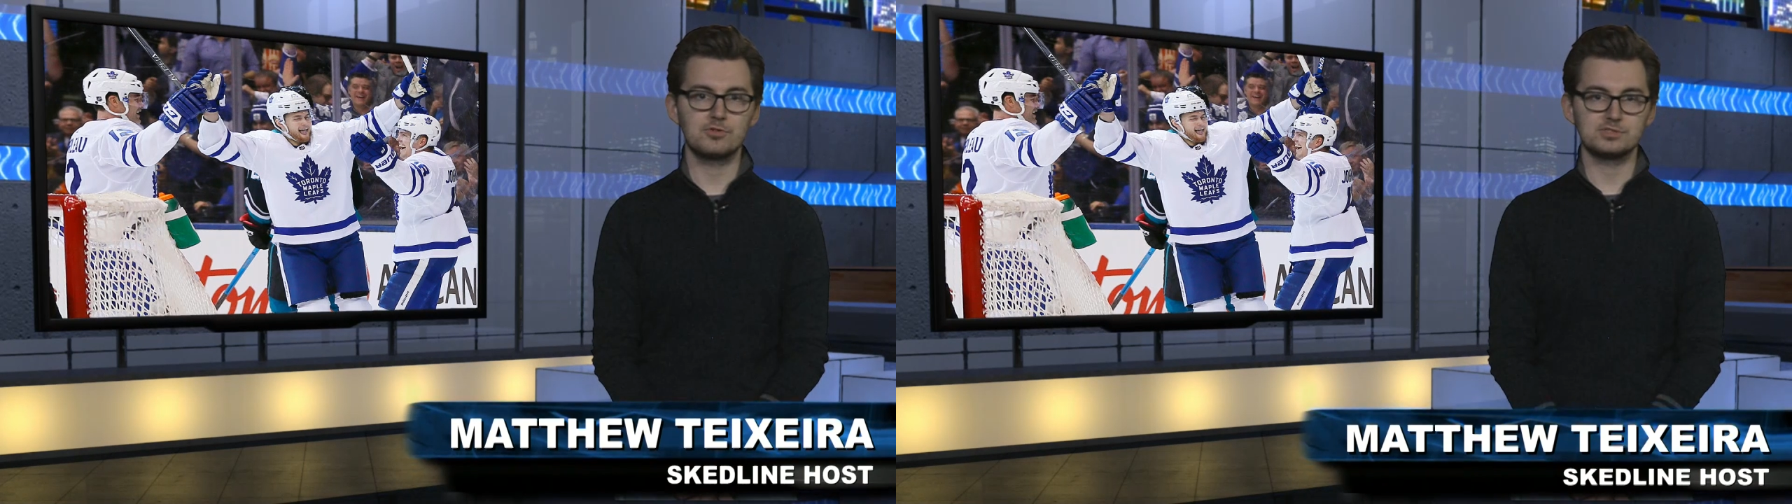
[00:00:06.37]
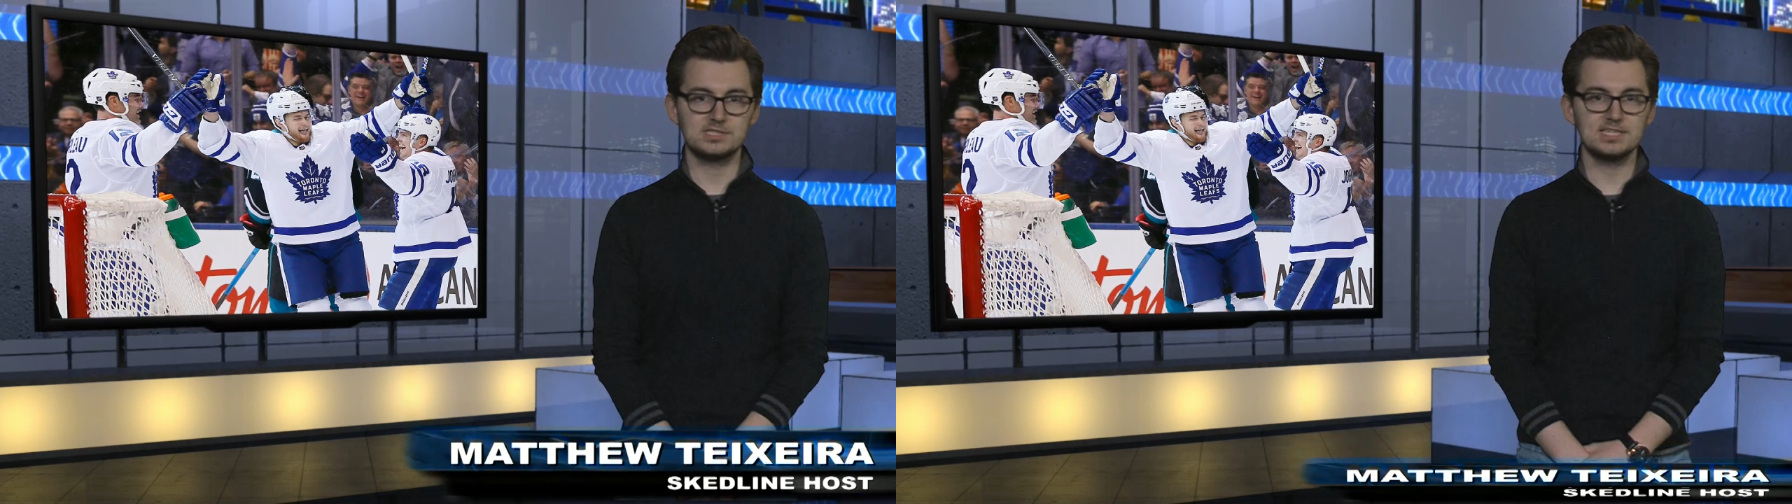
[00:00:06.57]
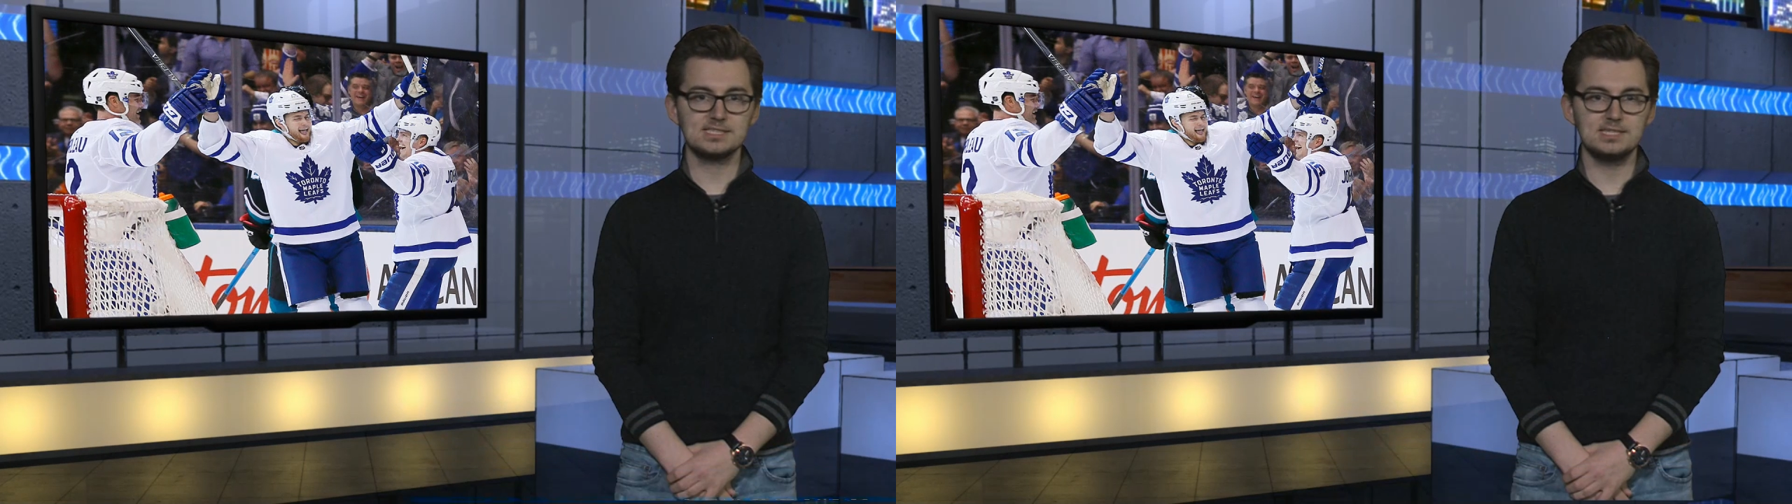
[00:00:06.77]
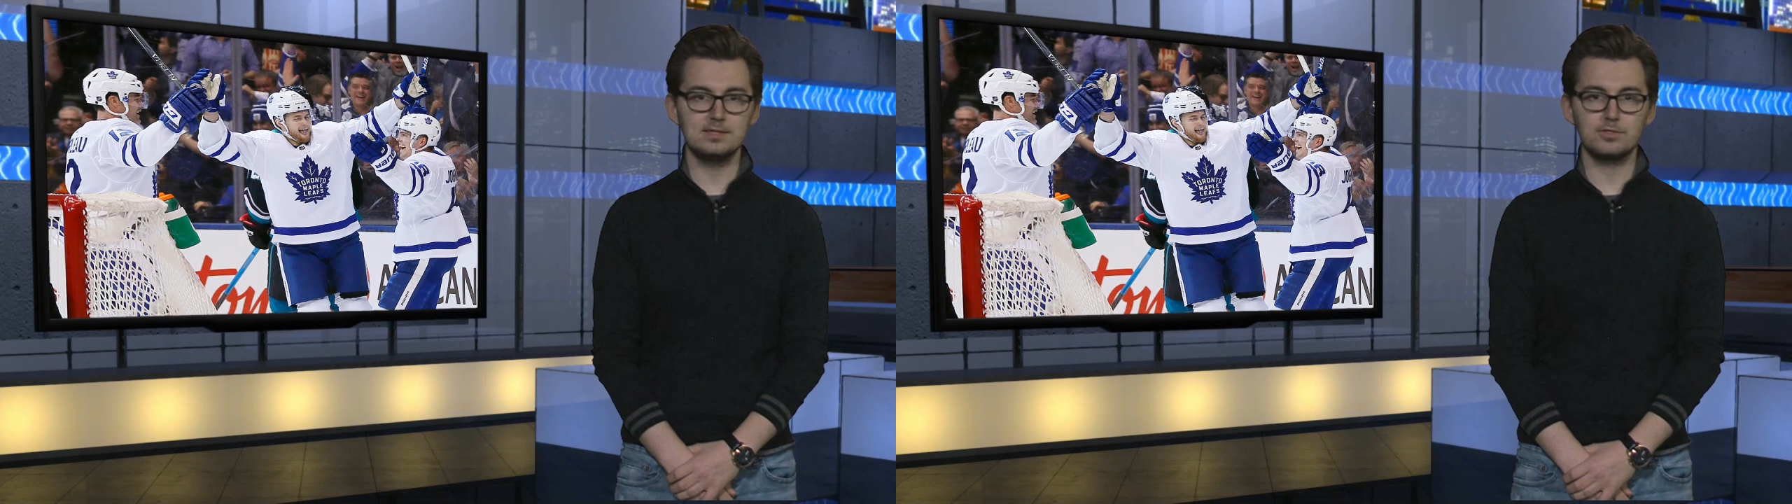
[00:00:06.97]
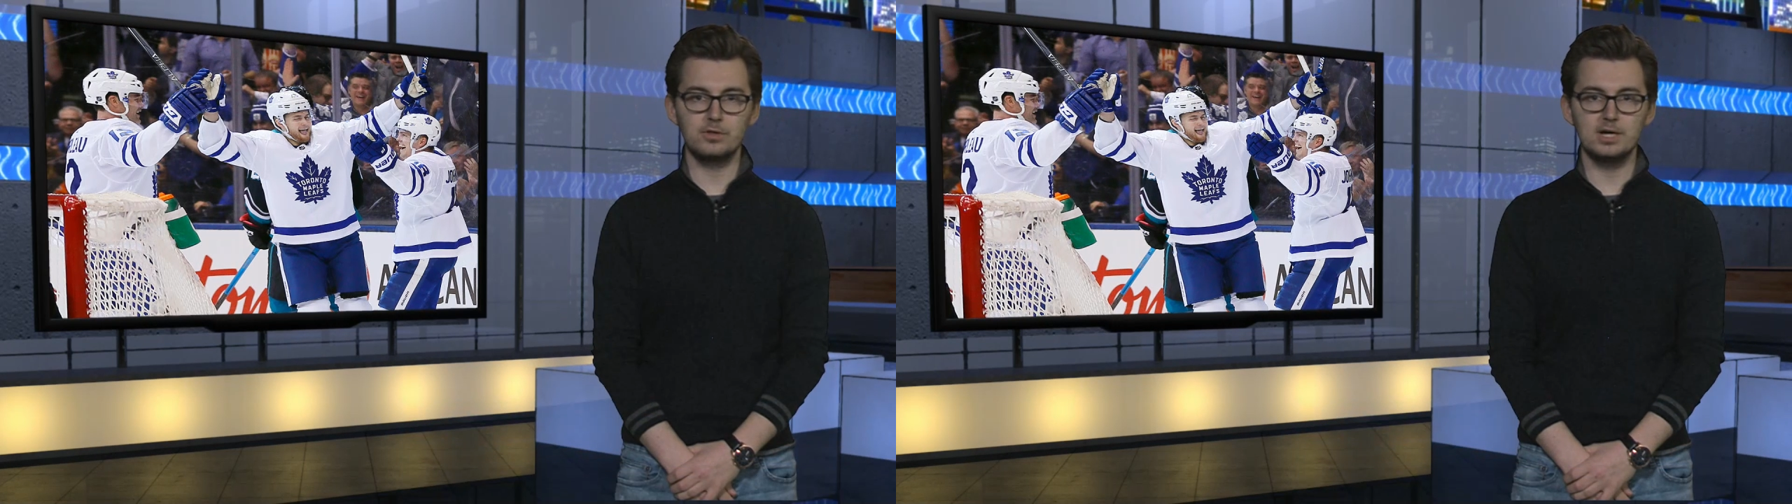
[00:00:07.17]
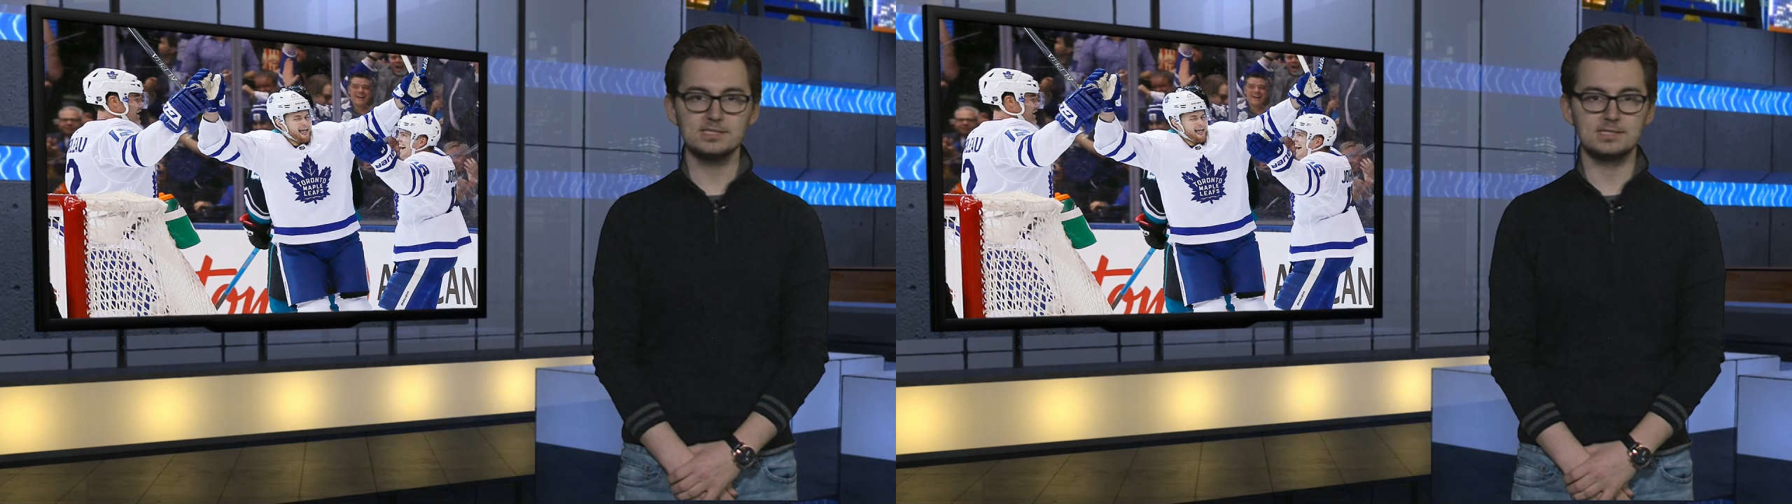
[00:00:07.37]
their 16th loss